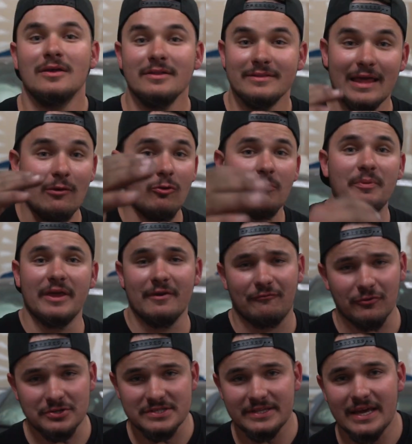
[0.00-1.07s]
That will be it
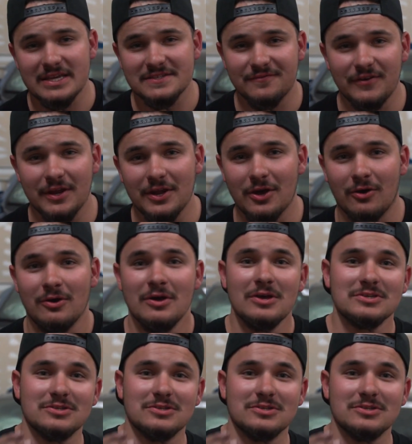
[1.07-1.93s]
for today's video.